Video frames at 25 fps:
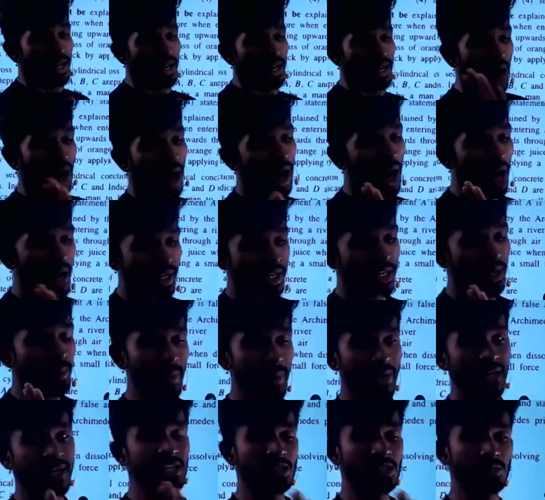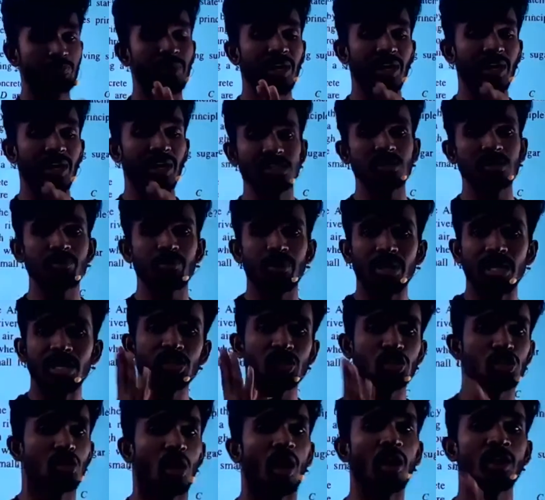Archimedes principle is
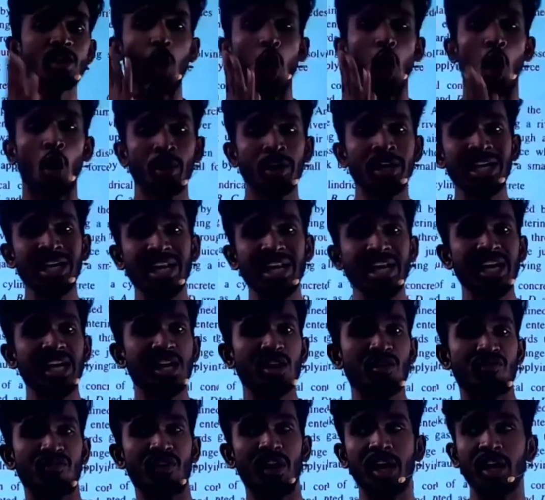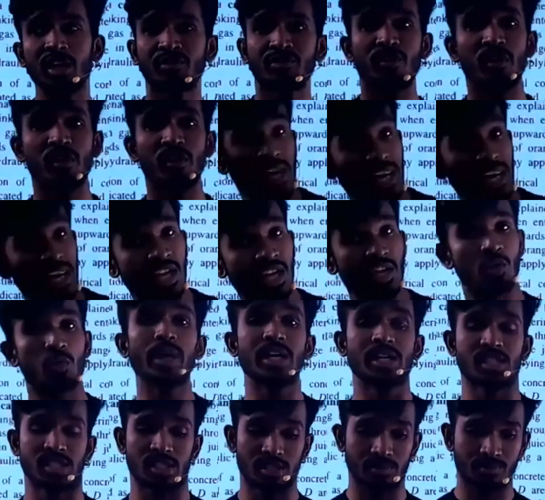not only defined for liquids.
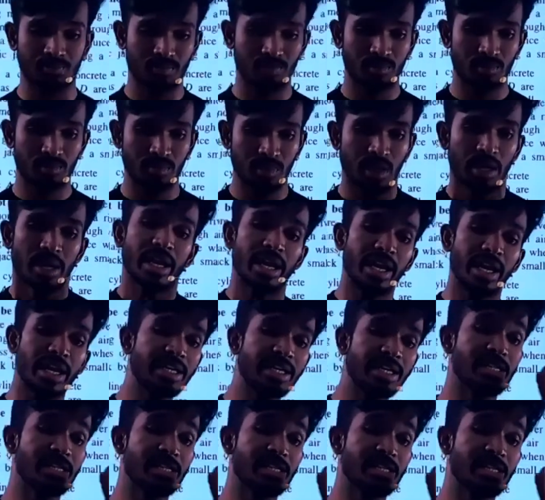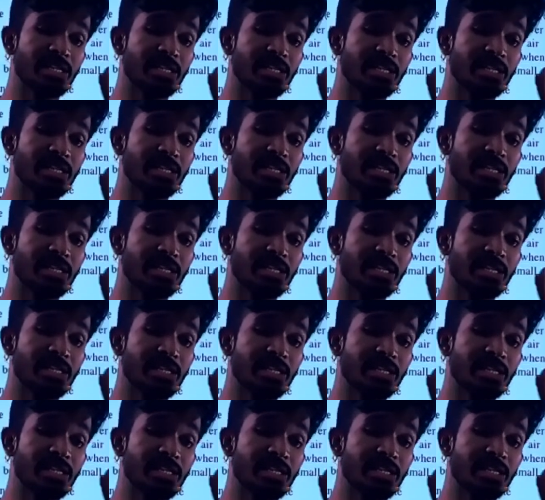It is even defined